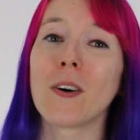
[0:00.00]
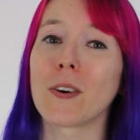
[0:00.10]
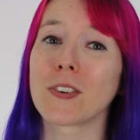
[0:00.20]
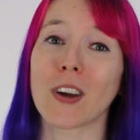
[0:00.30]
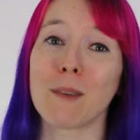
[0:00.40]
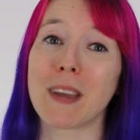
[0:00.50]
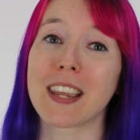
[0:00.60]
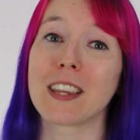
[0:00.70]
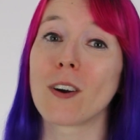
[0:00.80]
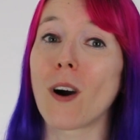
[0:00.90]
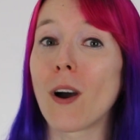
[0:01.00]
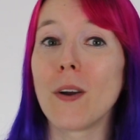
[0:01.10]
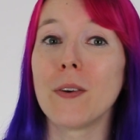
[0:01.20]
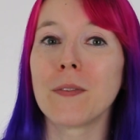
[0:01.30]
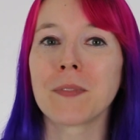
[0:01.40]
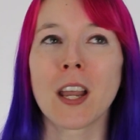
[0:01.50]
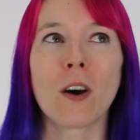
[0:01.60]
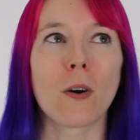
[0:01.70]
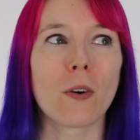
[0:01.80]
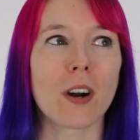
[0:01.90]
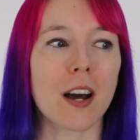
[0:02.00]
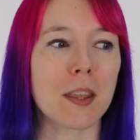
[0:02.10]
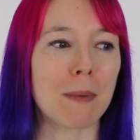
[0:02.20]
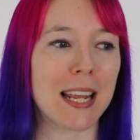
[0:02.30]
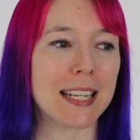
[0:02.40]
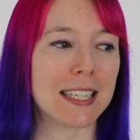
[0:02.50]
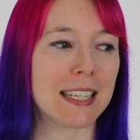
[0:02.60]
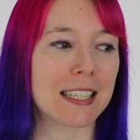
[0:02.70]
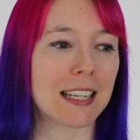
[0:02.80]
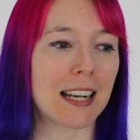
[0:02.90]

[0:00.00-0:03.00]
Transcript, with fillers: or try making your own, or at other places,